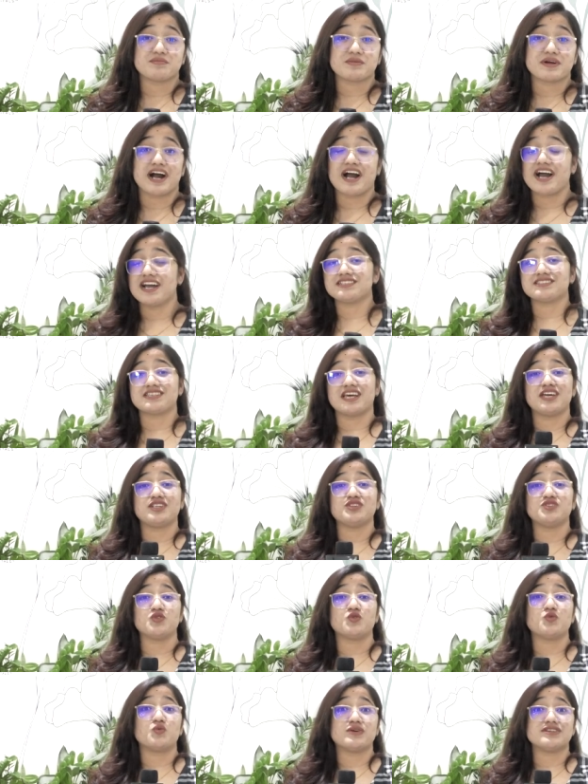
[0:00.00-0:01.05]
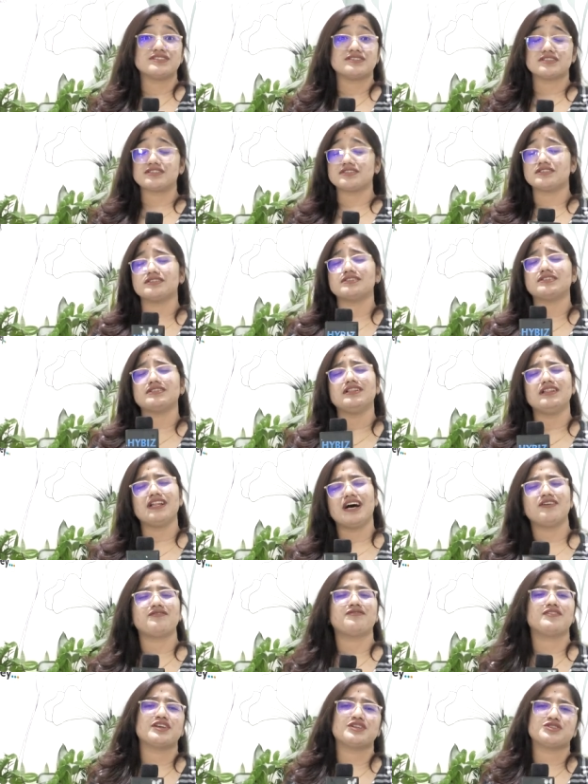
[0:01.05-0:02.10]
up guys and do visit this
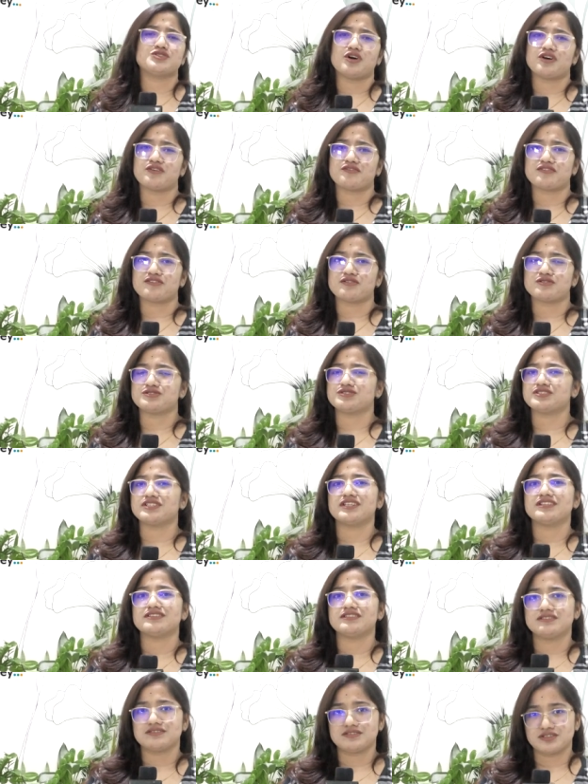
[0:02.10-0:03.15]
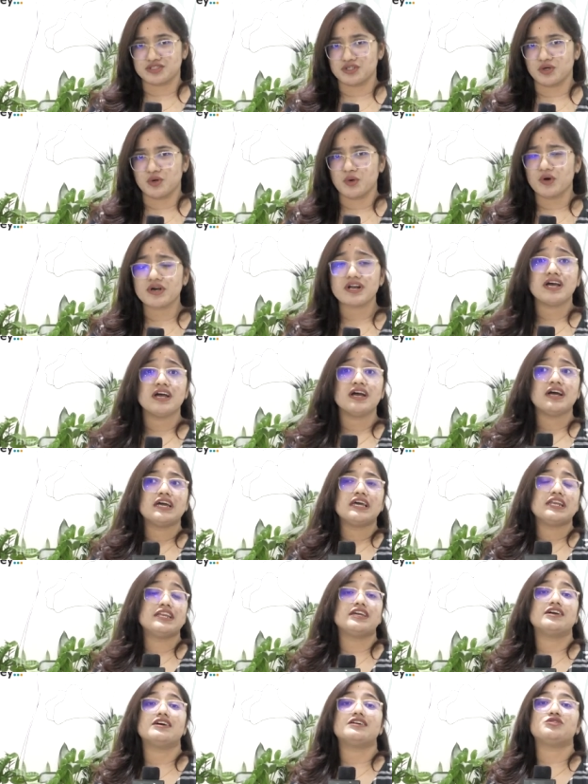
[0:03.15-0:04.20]
lovely Dock Frostd store
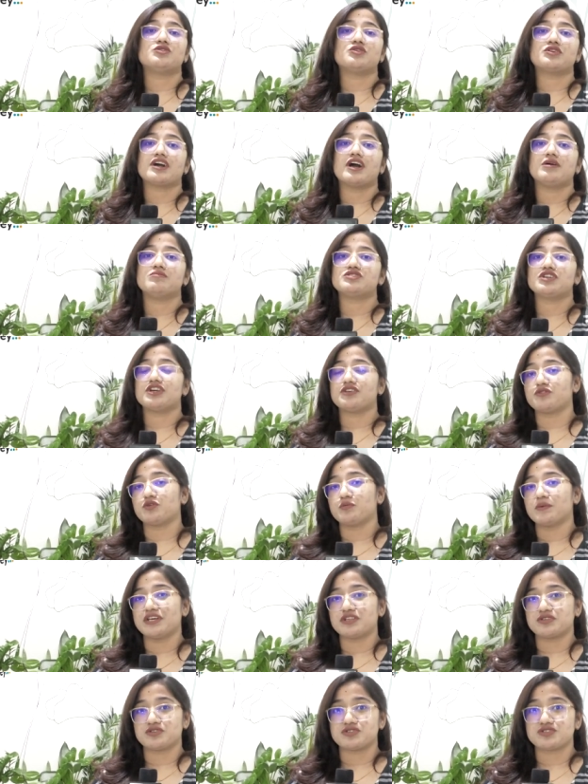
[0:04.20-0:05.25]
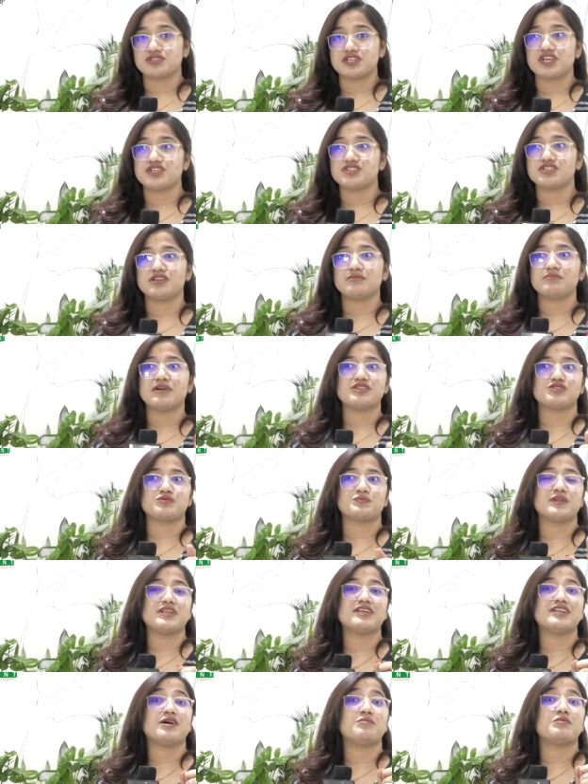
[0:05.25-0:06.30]
near Durgam Cheruvu metro station, metro
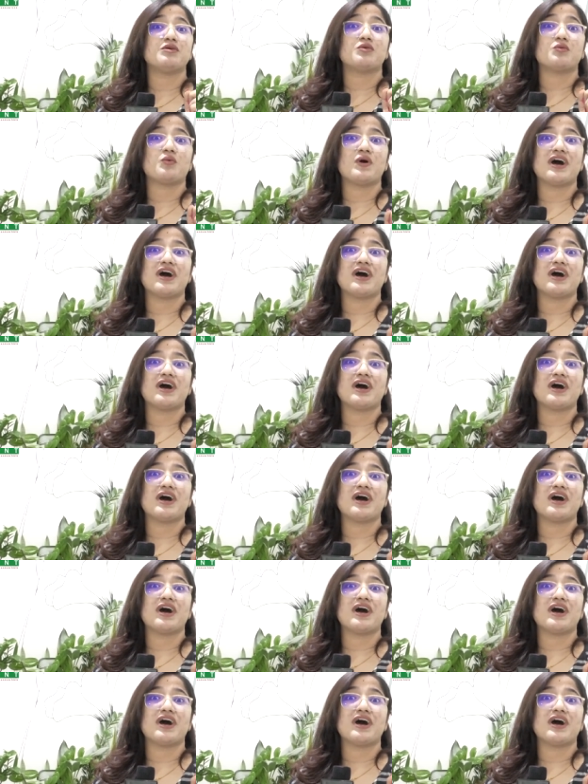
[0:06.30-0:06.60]
pillar number